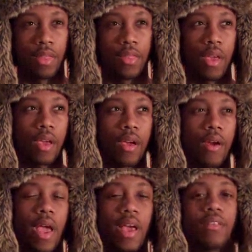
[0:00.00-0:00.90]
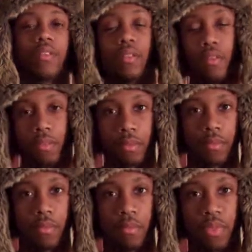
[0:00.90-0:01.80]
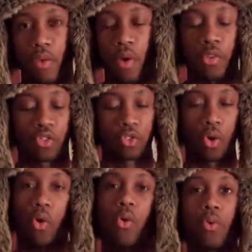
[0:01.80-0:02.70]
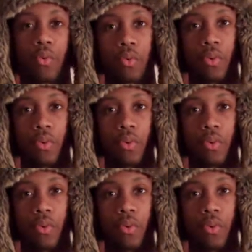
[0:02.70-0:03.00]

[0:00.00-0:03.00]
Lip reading: their essence, their very soul,